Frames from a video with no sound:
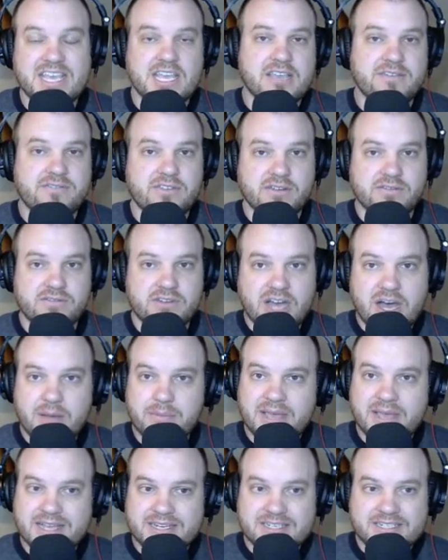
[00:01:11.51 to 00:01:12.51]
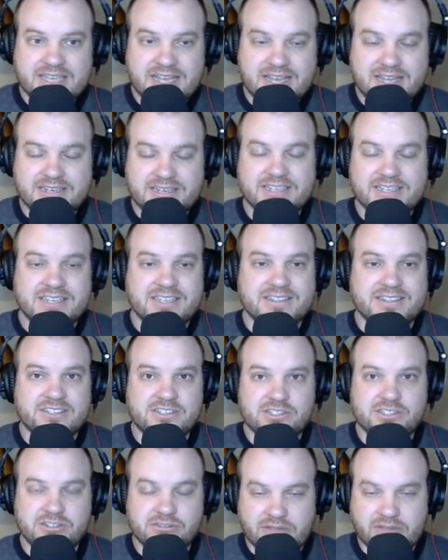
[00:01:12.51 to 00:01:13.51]
If you have not backed yet,
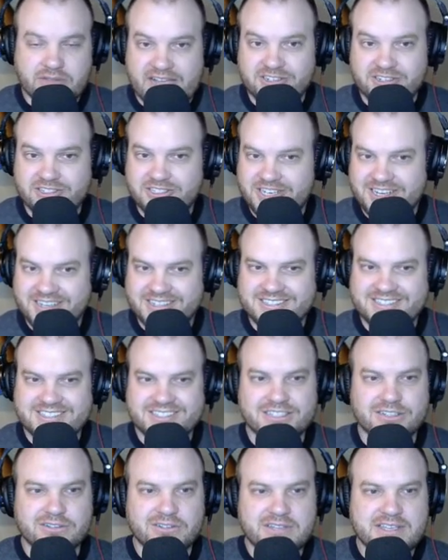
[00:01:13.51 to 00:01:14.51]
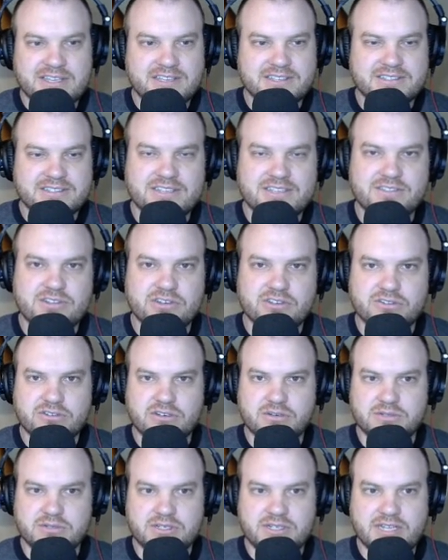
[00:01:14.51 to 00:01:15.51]
this is your last chance. The link is in the
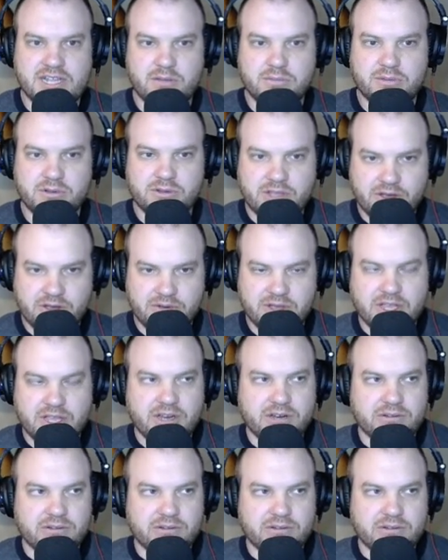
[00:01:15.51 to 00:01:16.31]
description down below.